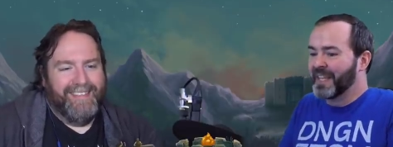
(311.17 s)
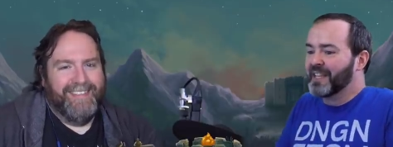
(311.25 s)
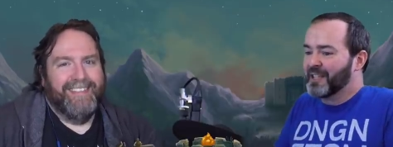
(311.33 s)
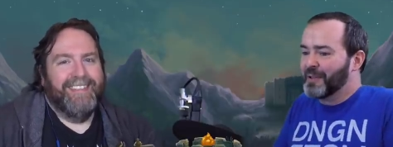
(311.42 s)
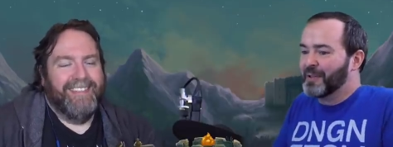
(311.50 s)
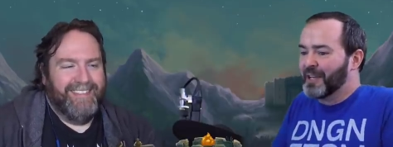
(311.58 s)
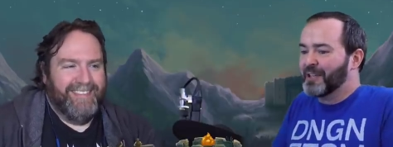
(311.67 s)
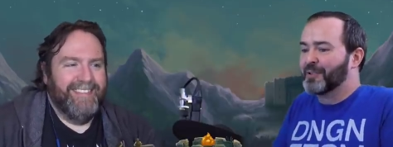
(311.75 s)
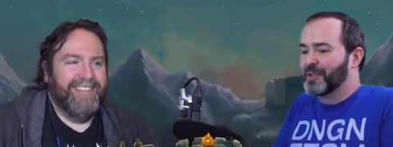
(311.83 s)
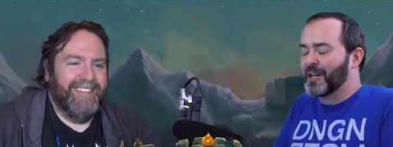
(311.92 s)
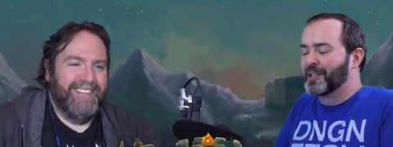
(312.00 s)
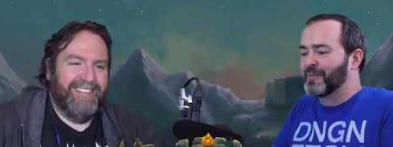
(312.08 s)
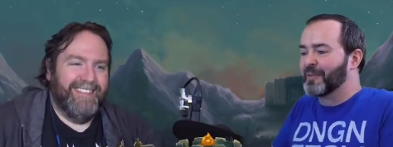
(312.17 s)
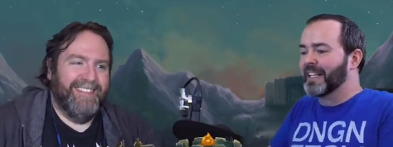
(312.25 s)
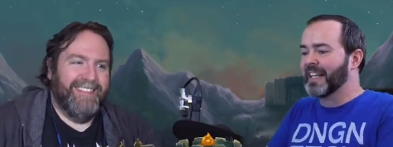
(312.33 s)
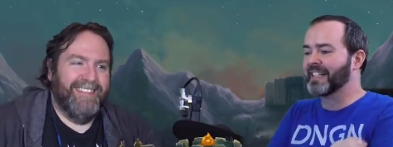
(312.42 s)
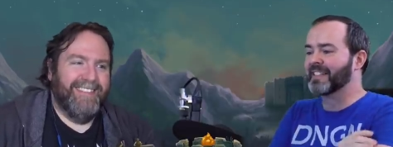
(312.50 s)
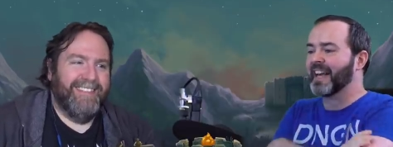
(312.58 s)
Speaker 1: you, you start to
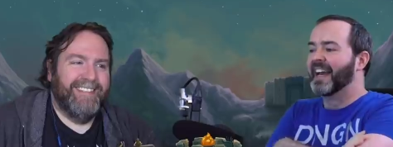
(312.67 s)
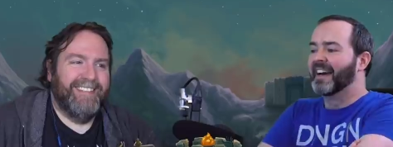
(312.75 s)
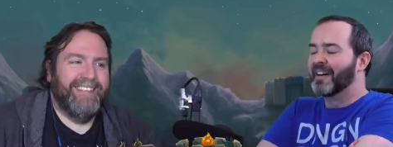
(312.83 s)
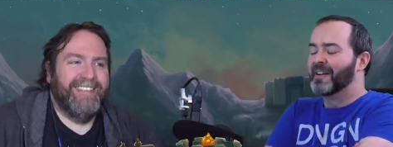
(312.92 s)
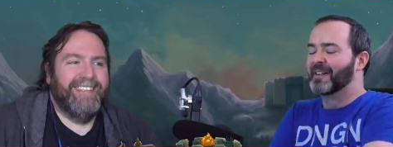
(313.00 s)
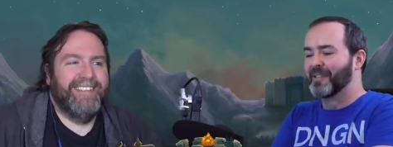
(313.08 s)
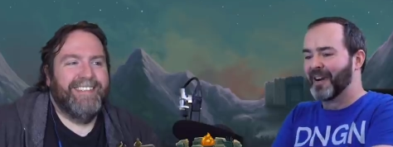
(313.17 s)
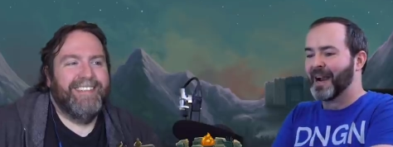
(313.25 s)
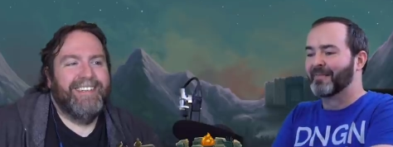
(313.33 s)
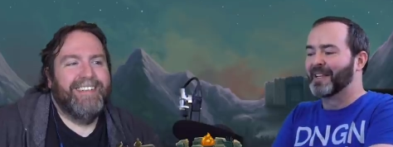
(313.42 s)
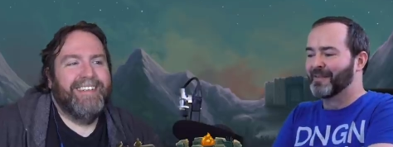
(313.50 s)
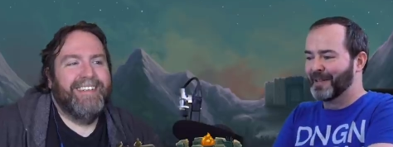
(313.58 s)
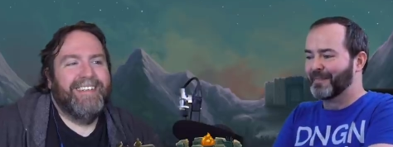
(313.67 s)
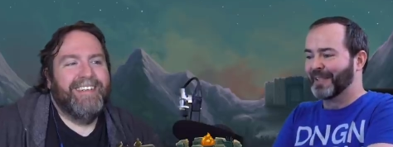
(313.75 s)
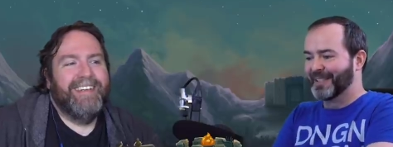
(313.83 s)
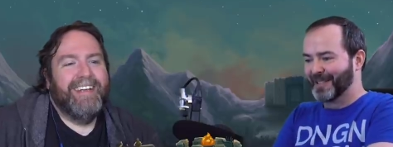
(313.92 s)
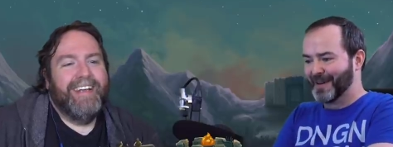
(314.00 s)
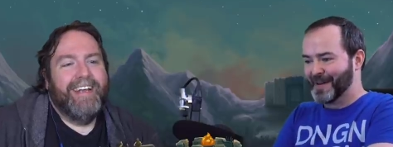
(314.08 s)
realize, like, oh crap, can we please
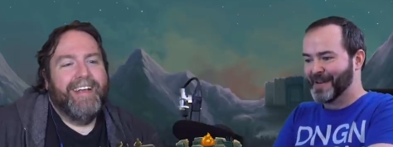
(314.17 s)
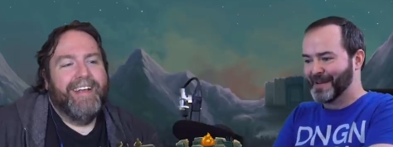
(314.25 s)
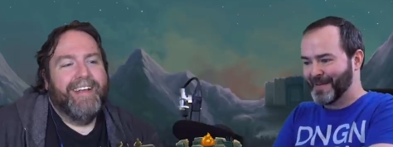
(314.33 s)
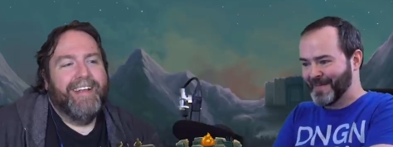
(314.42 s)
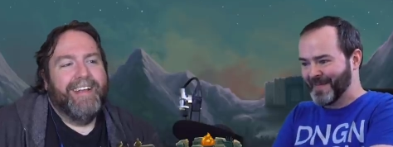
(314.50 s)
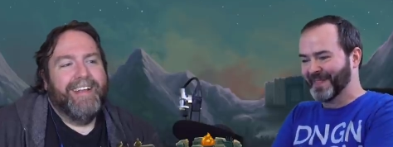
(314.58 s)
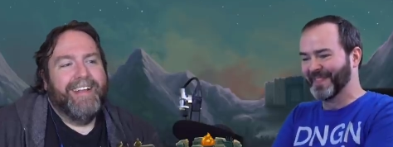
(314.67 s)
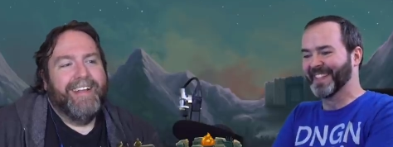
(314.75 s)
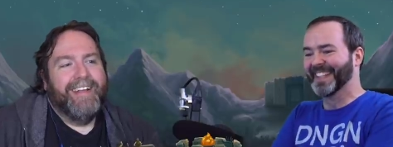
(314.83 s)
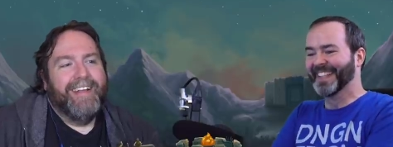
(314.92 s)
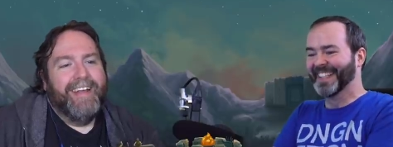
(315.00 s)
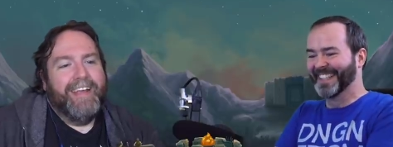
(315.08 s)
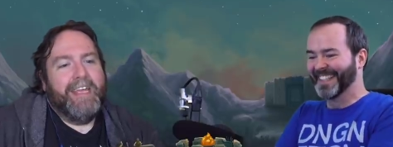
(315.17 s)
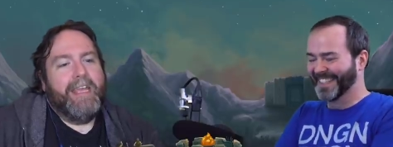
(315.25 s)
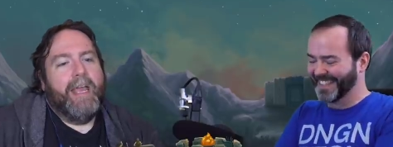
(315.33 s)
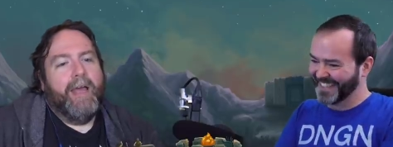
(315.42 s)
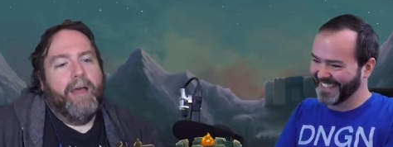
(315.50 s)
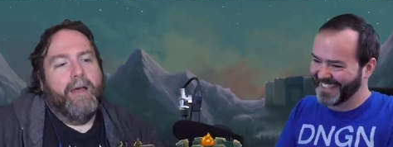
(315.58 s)
go home?
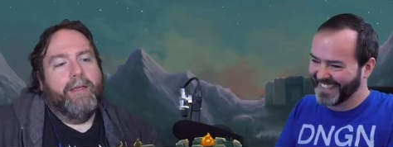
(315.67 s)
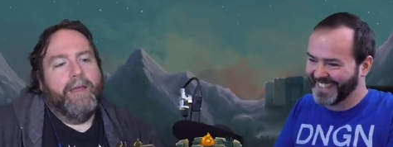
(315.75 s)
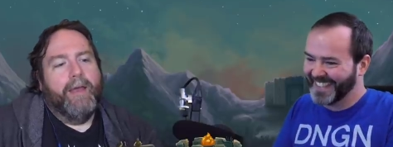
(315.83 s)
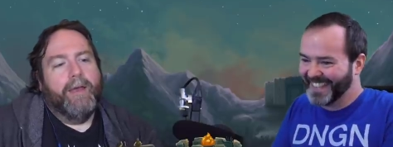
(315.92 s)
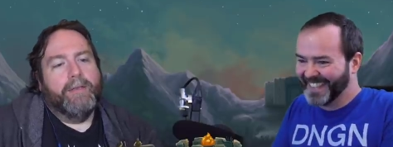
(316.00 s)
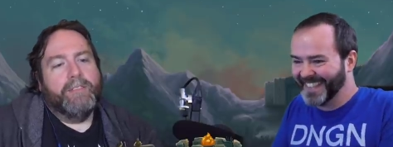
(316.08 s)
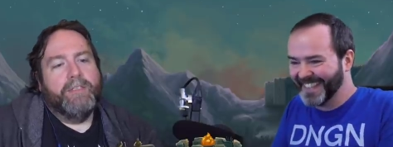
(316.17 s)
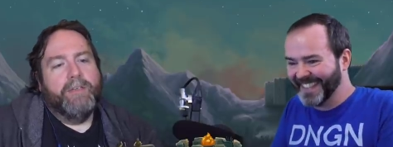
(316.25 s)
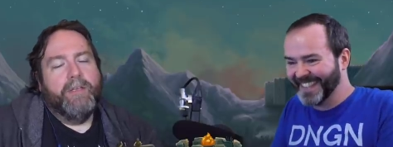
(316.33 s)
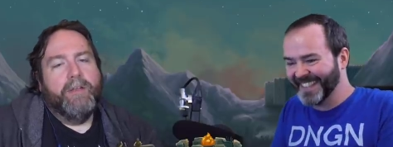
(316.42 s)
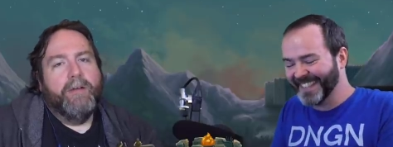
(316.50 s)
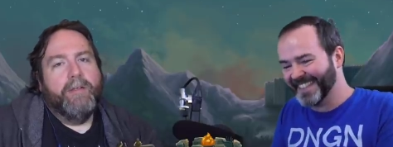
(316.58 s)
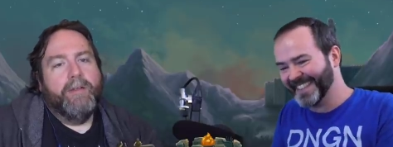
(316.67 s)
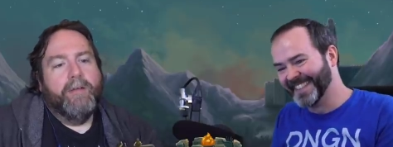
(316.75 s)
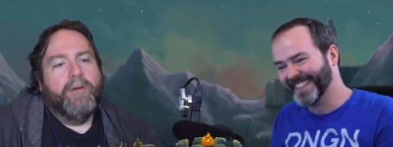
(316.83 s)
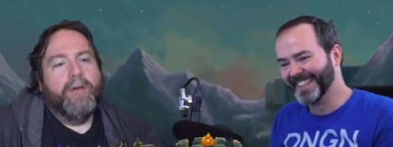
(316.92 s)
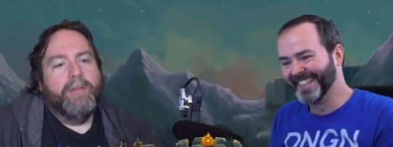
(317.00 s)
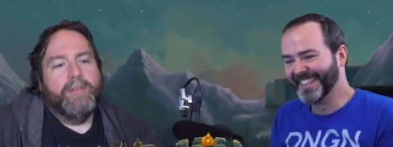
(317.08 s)
Speaker 2: yeah, yeah. So you know, you know
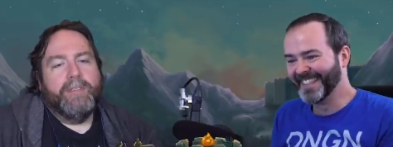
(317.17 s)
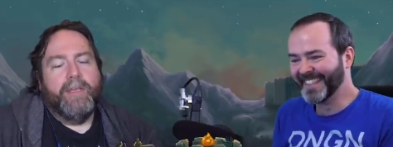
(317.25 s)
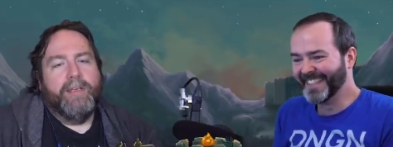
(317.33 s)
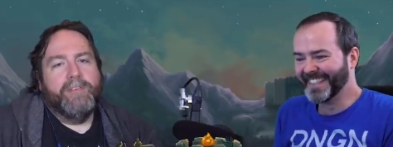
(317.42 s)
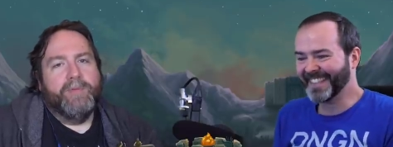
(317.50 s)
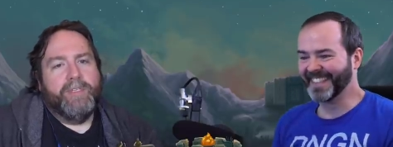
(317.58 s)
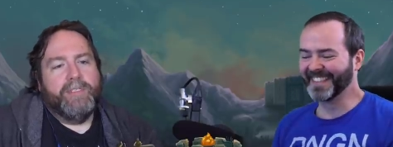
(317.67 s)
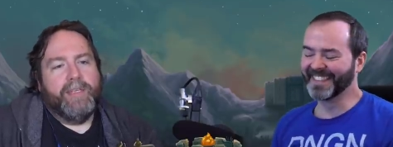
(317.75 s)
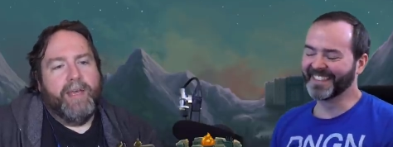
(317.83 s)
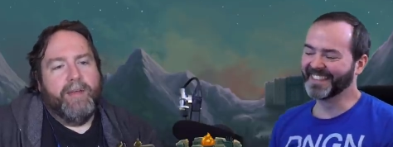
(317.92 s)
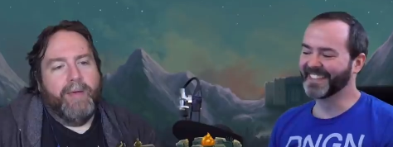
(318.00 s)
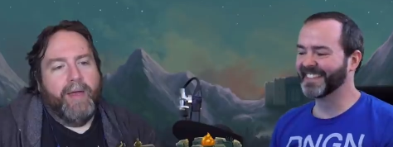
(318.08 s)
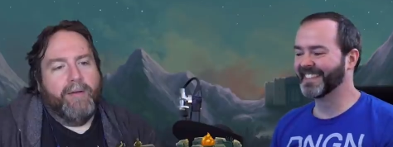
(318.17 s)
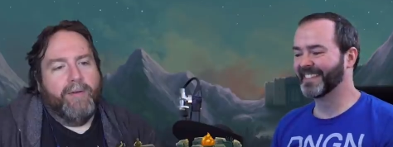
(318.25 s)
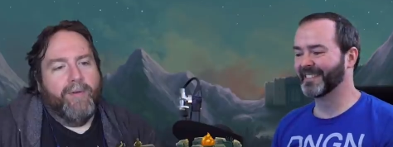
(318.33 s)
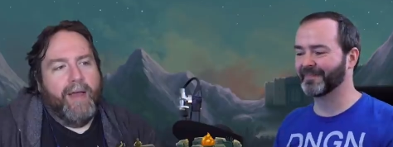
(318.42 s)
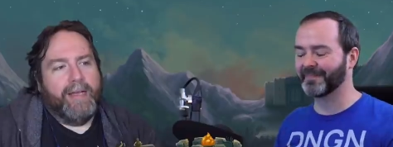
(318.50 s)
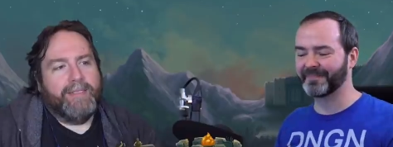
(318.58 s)
all those things we said about
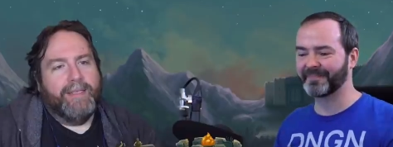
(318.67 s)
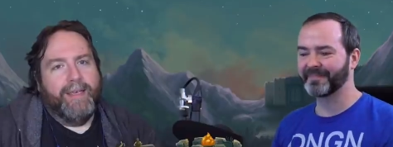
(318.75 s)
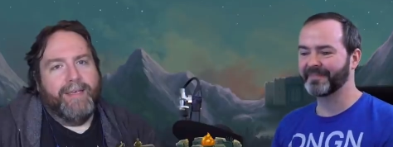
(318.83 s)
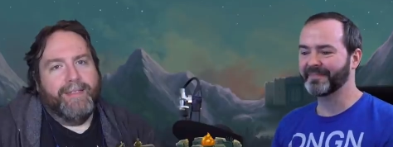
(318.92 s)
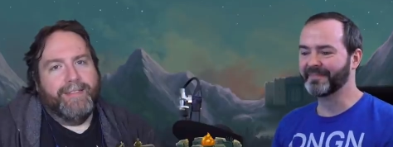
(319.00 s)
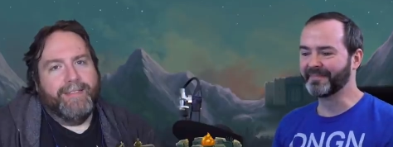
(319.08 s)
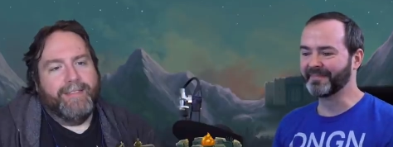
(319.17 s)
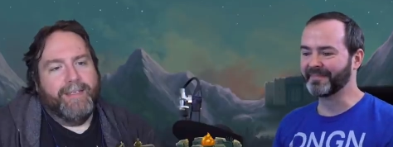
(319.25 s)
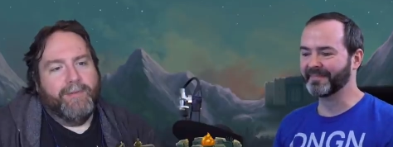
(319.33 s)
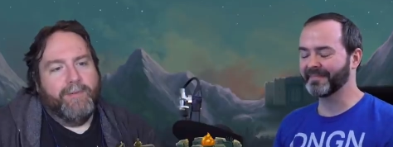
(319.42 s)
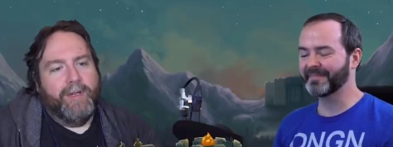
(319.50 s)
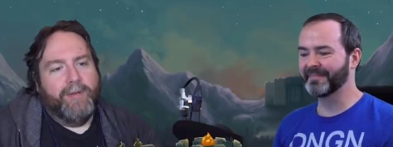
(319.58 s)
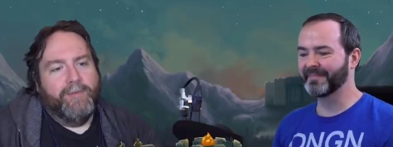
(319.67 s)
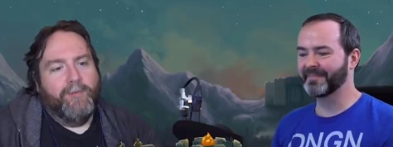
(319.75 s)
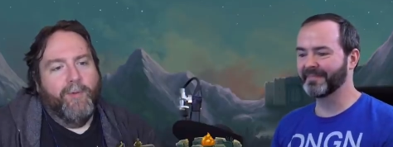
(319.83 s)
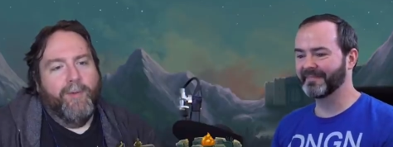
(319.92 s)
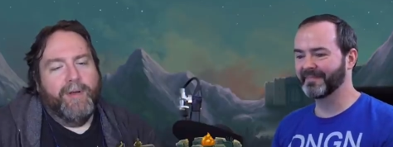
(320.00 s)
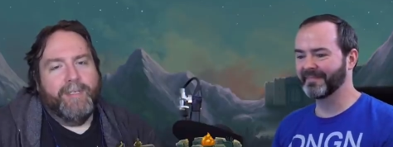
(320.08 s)
grasslands and and
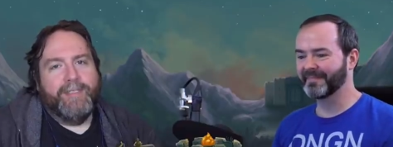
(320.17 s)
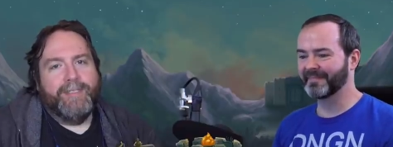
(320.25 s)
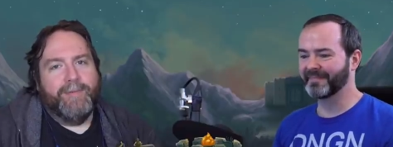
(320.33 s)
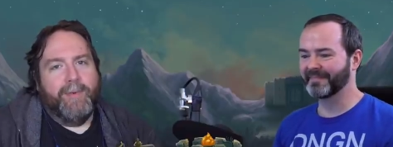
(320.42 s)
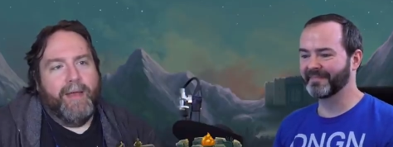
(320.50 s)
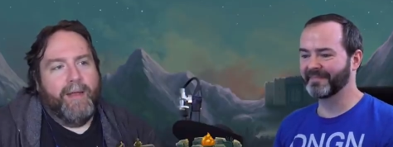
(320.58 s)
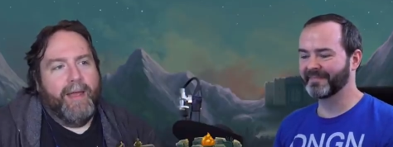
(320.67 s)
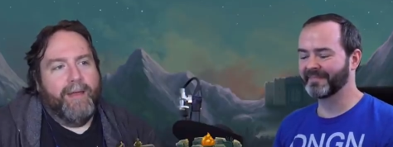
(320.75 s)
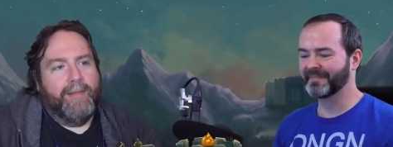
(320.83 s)
forests about how